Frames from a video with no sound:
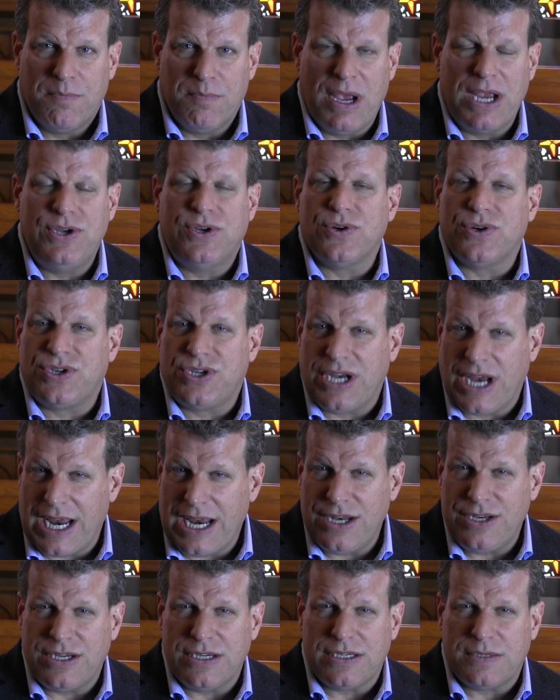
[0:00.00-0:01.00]
Major
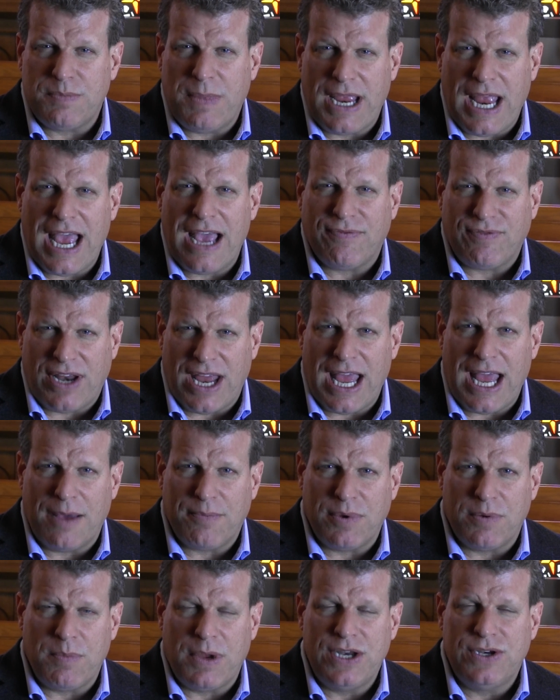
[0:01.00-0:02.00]
changes may have to
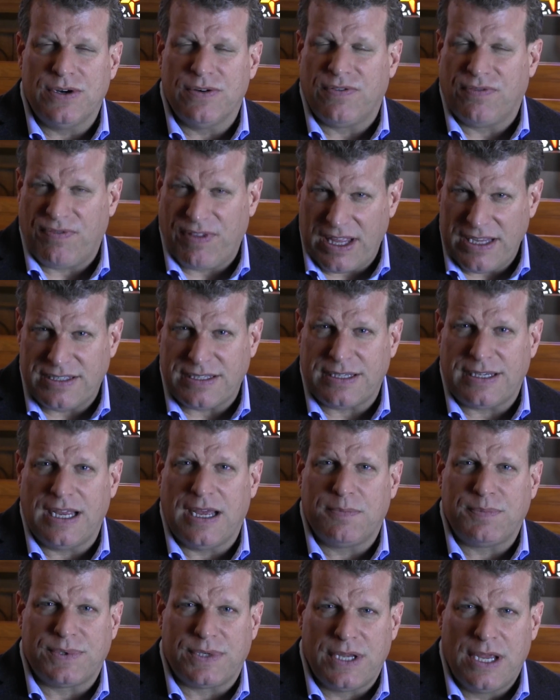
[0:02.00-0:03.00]
happen, major faith
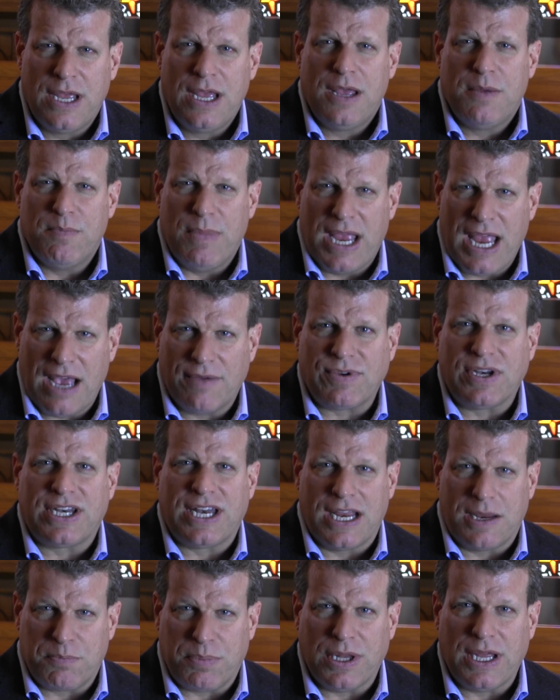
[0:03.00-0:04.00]
steps may have to
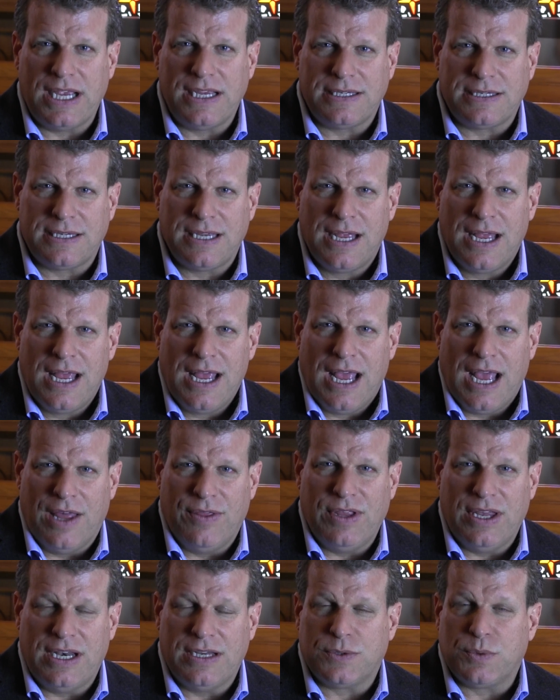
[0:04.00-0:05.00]
take place,
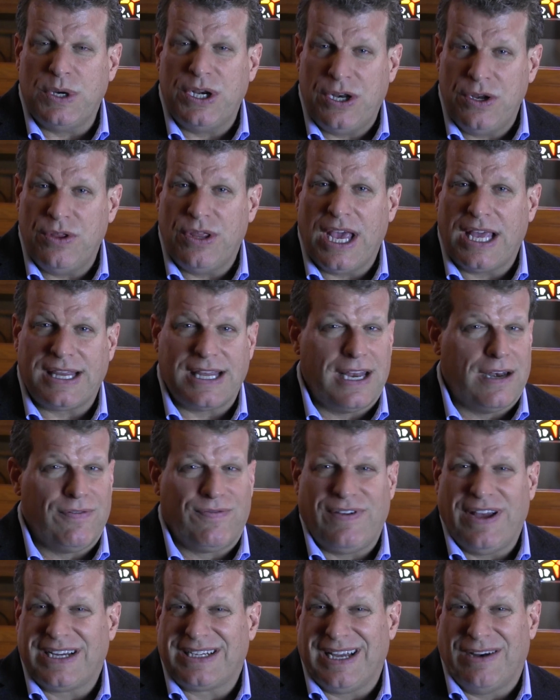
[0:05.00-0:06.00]
and then as we do that, that
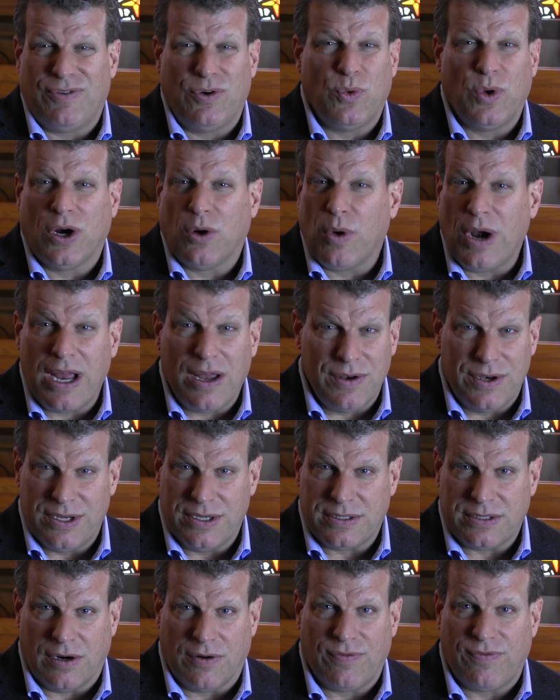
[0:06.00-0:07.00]
affects everyone around
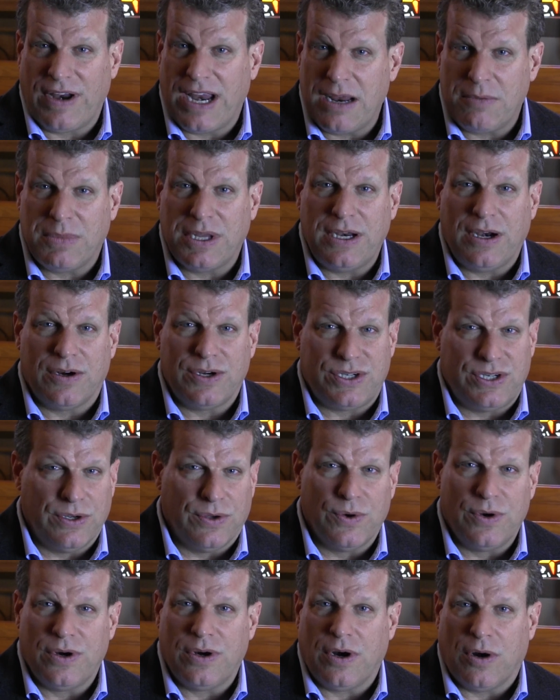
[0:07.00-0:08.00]
us, our family, our
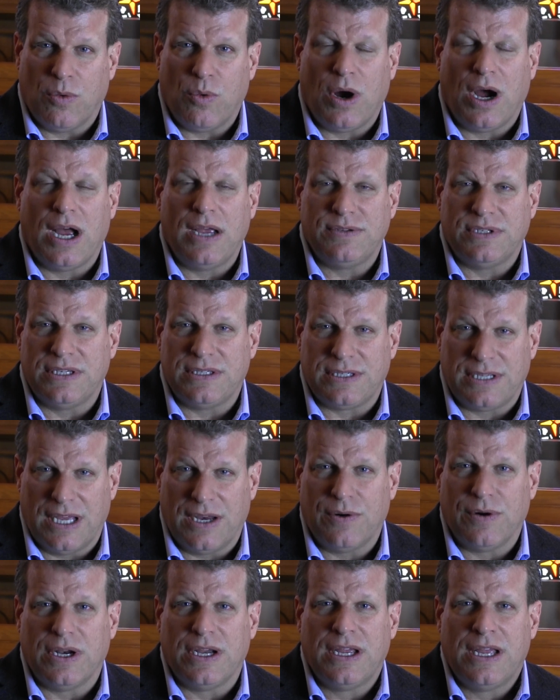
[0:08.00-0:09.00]
children, our wives,
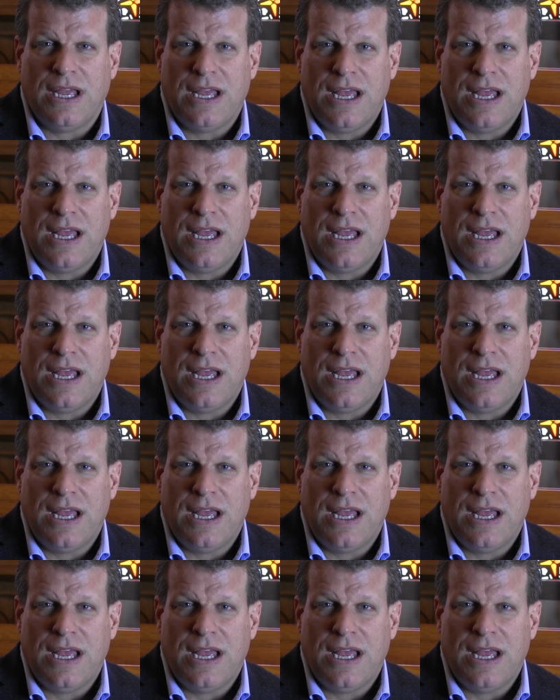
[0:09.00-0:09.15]
etc.